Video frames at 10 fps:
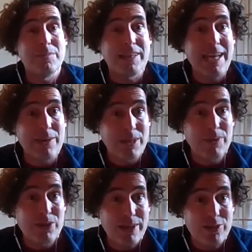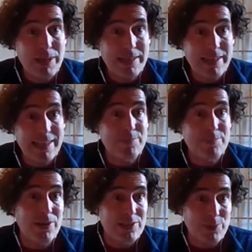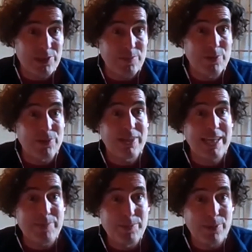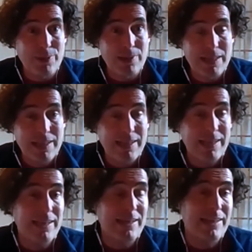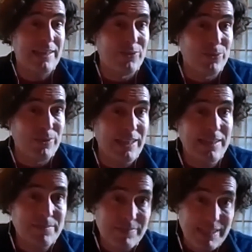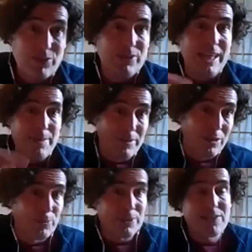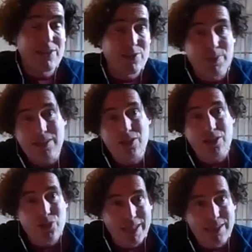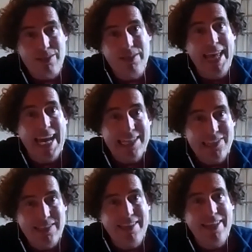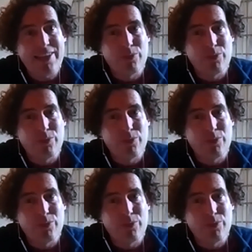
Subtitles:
Again, we try to make that as small as possible to get people into the habit loop, which starts with a trigger, an action, and then a